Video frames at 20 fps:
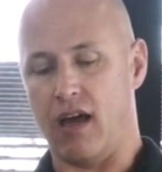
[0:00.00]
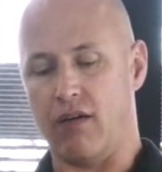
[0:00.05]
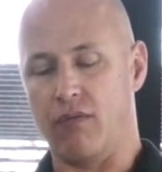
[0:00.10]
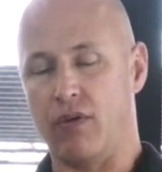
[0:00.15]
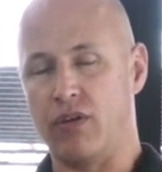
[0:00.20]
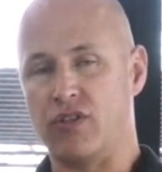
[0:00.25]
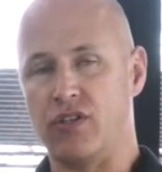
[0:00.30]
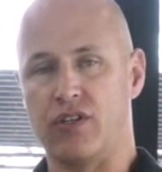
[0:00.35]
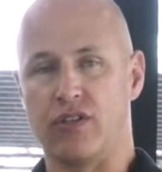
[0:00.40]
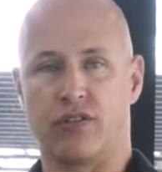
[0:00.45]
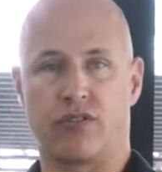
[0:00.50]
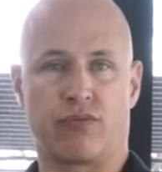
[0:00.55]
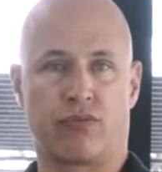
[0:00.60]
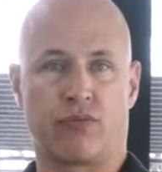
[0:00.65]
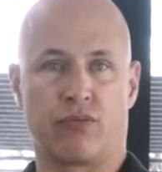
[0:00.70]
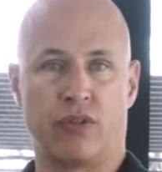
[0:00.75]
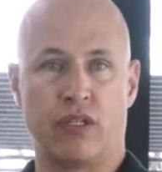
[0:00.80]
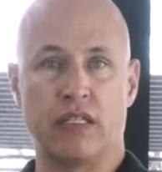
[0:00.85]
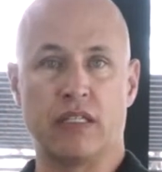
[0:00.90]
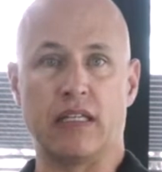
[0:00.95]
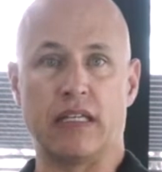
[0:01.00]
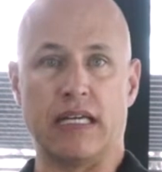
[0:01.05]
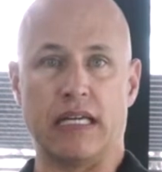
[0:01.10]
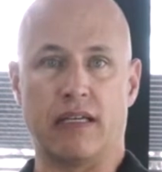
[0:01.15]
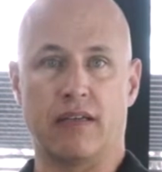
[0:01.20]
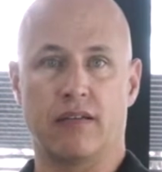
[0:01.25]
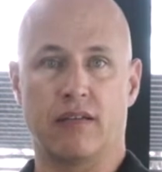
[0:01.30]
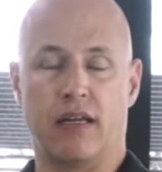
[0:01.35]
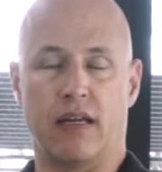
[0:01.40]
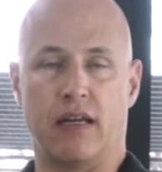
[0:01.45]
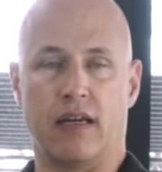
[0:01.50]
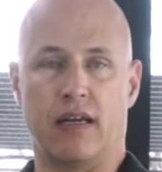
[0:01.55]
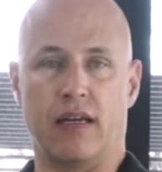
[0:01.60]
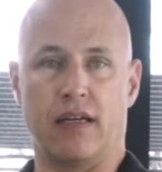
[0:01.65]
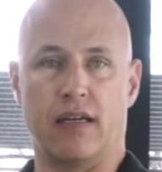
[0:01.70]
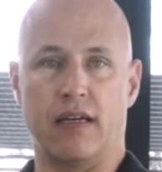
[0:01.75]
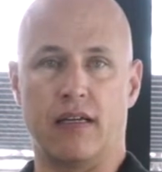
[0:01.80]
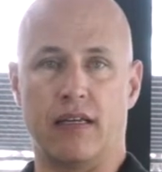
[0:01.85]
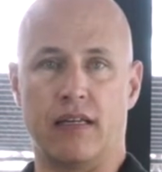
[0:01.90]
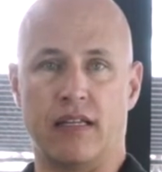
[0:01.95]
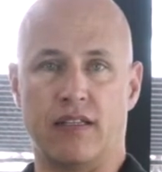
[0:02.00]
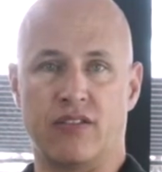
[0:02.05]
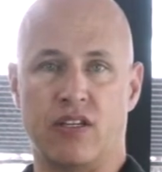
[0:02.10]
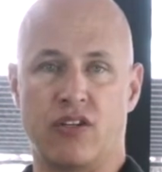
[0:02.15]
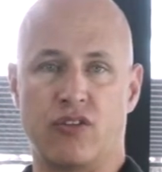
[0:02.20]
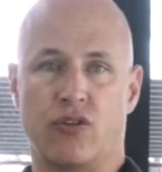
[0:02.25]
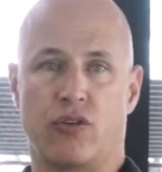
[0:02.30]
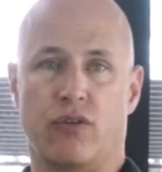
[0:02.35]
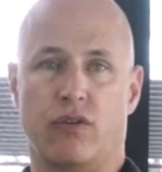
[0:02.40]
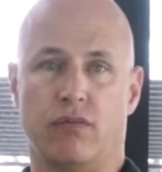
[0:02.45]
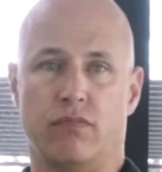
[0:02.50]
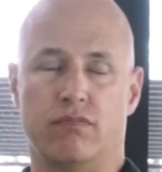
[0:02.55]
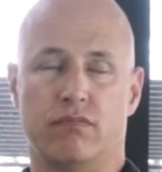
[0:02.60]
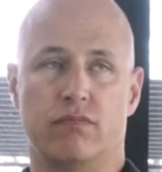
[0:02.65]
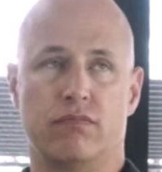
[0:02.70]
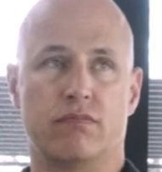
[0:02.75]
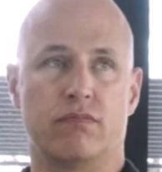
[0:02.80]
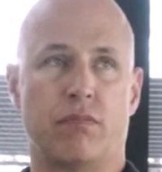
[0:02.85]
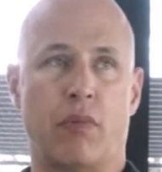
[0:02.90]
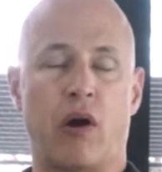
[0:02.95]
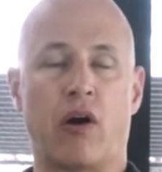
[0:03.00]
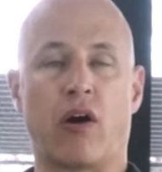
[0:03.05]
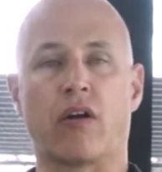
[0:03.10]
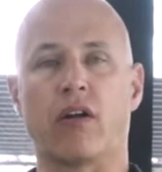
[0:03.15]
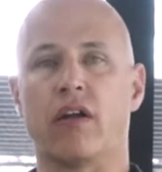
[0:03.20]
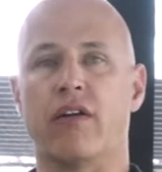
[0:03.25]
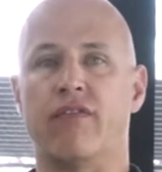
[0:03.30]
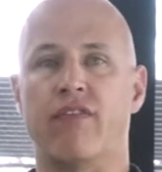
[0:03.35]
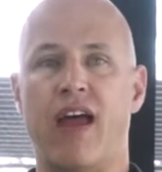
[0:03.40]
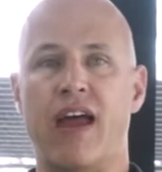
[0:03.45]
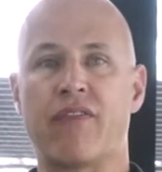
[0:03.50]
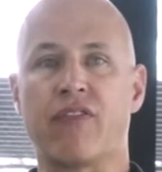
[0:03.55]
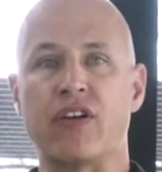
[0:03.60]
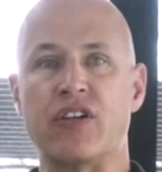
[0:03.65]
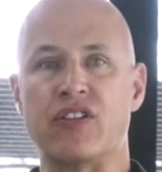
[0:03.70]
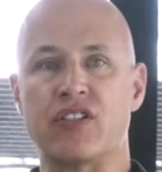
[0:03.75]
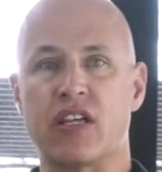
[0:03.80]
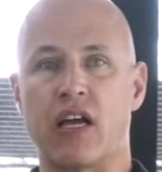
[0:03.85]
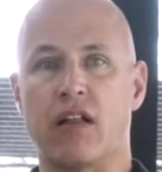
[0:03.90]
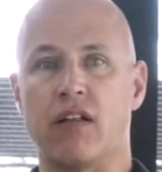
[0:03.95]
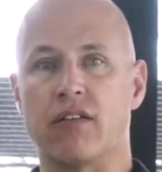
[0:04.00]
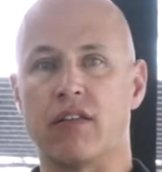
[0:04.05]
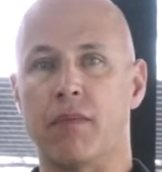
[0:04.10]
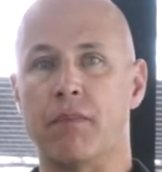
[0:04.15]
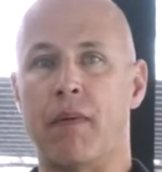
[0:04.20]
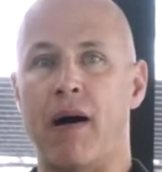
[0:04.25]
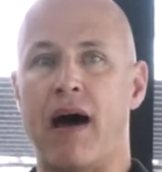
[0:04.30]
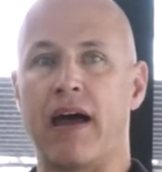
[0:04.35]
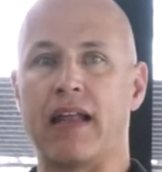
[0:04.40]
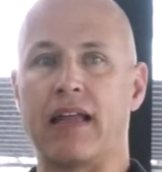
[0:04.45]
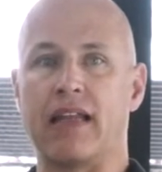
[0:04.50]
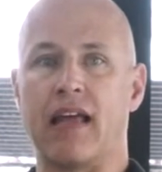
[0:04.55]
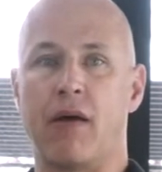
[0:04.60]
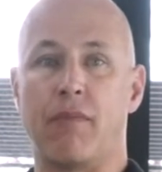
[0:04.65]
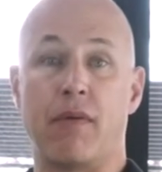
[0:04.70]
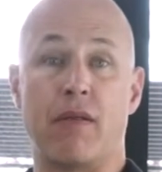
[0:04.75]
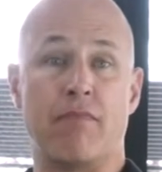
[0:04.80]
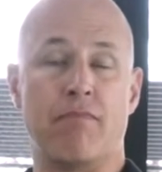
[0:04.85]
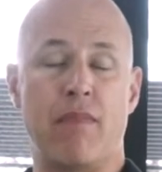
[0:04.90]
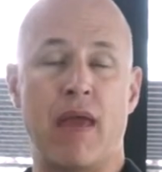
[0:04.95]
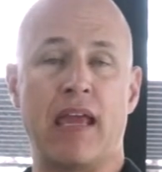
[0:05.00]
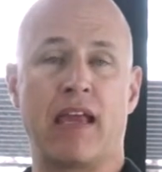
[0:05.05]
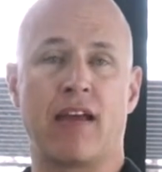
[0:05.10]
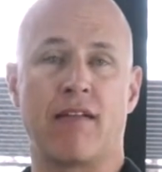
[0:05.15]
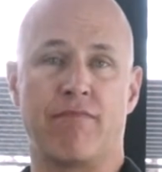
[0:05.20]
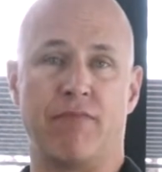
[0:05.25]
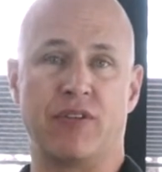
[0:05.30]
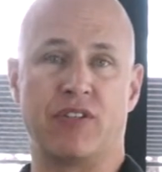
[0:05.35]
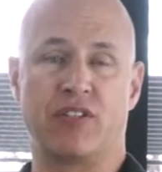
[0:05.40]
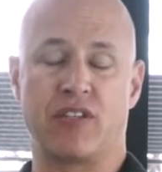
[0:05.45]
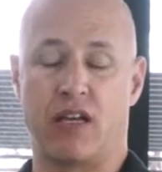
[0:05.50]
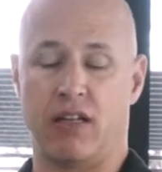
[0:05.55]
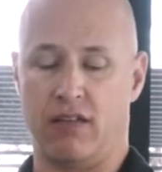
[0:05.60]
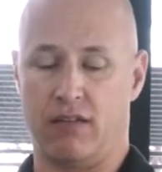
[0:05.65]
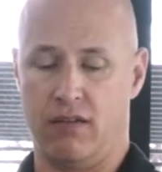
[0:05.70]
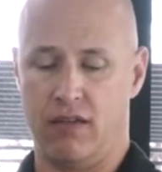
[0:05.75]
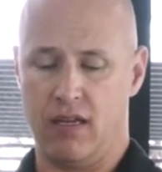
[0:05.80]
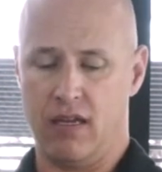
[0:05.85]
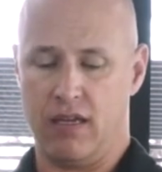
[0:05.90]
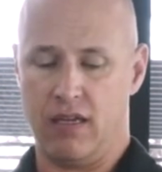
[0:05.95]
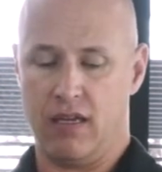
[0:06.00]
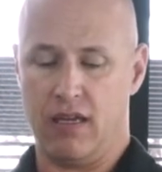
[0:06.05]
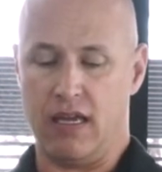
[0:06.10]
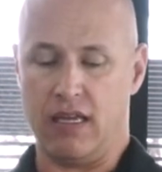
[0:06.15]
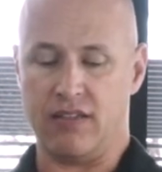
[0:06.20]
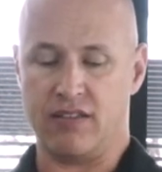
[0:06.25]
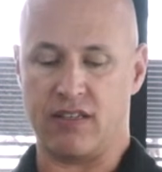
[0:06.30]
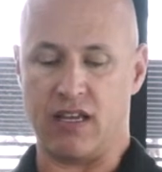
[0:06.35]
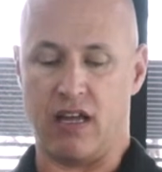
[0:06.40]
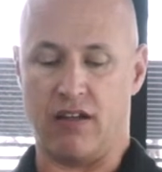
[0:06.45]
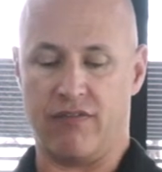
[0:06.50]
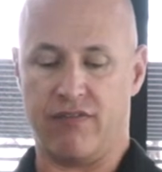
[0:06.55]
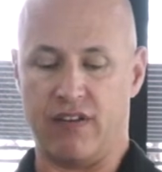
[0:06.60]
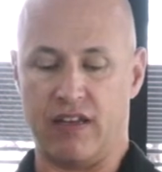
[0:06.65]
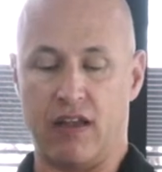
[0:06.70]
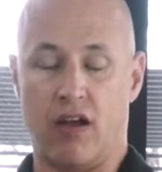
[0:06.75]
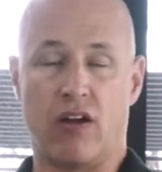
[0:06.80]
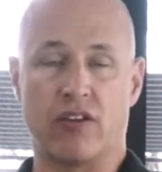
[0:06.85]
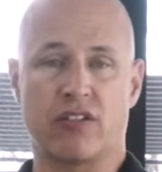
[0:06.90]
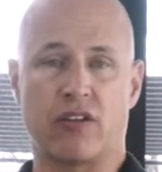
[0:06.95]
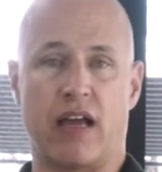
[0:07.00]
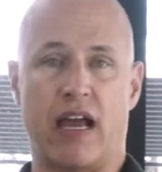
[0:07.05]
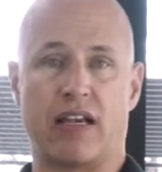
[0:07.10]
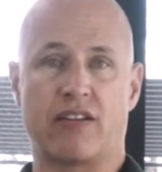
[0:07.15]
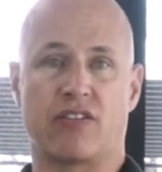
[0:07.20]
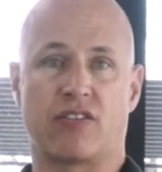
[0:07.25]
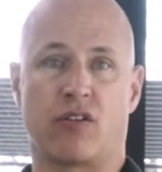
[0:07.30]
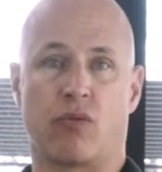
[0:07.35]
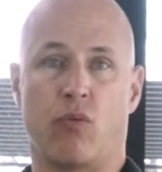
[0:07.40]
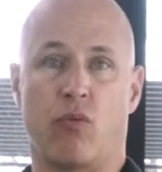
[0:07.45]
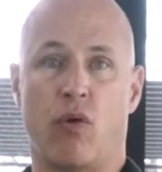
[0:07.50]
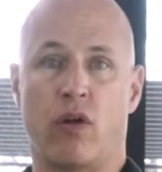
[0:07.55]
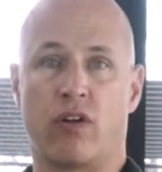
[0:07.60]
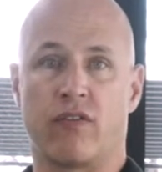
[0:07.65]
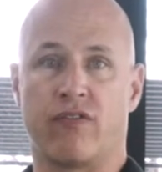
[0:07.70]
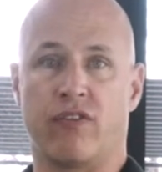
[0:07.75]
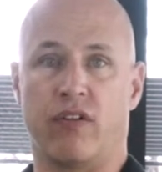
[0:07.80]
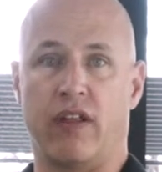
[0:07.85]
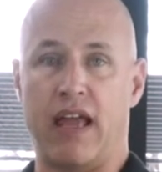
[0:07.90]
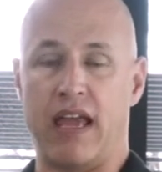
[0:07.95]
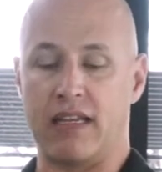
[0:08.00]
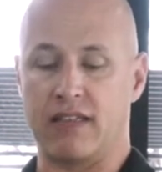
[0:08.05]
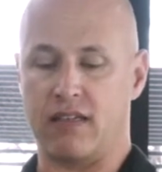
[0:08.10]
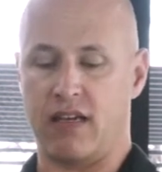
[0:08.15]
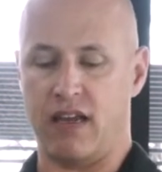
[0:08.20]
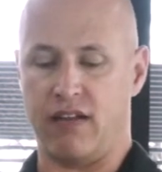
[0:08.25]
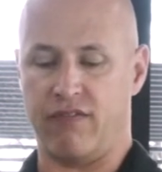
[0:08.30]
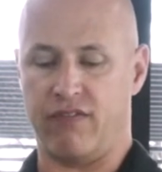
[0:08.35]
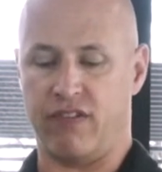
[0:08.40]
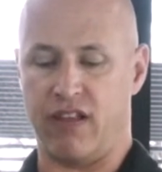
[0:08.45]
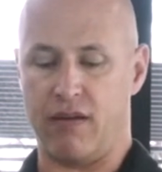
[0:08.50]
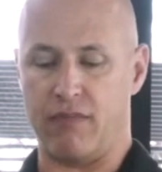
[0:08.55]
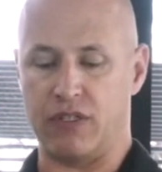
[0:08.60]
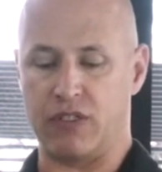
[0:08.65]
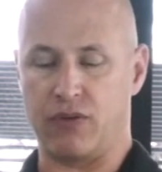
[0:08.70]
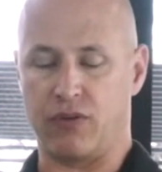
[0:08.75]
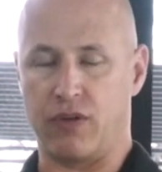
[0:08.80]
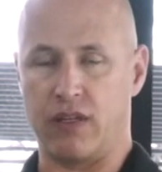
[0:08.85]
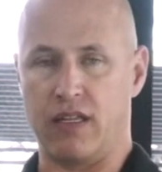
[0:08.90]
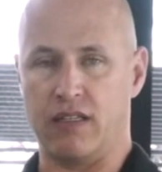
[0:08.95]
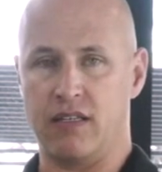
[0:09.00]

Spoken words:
which is really an essential part of every cell in the body and helping make up the cell itself, and also acts as a wonderful anti-inflammatory.